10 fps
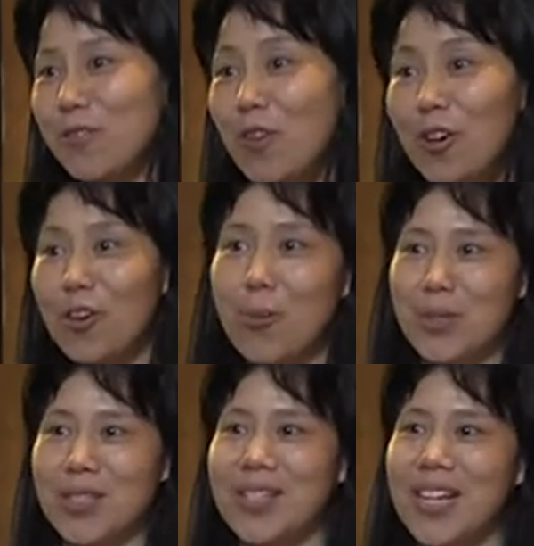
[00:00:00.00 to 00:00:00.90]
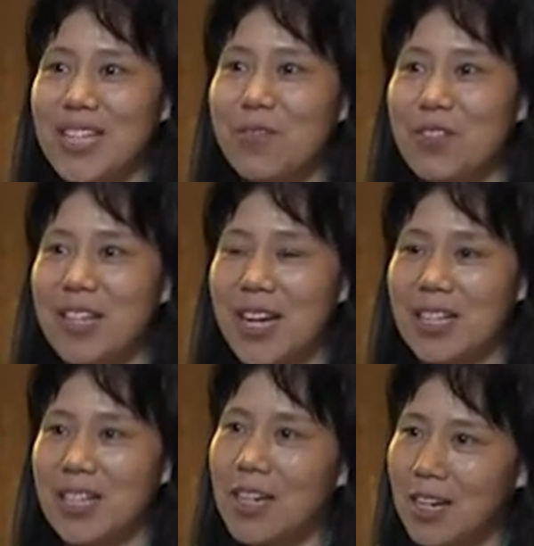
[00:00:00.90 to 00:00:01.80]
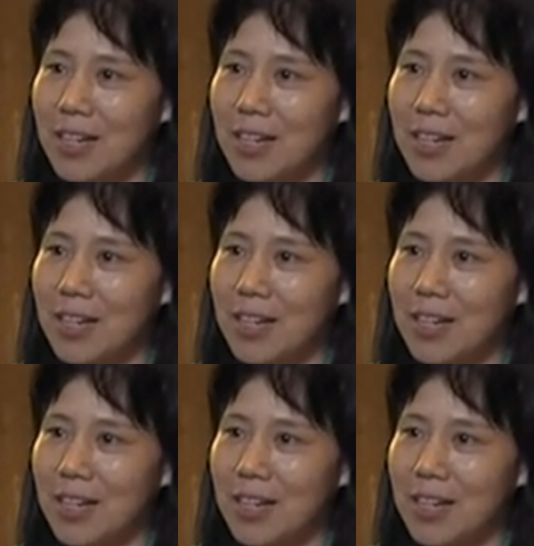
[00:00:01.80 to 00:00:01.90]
4 crops at the AFC actually: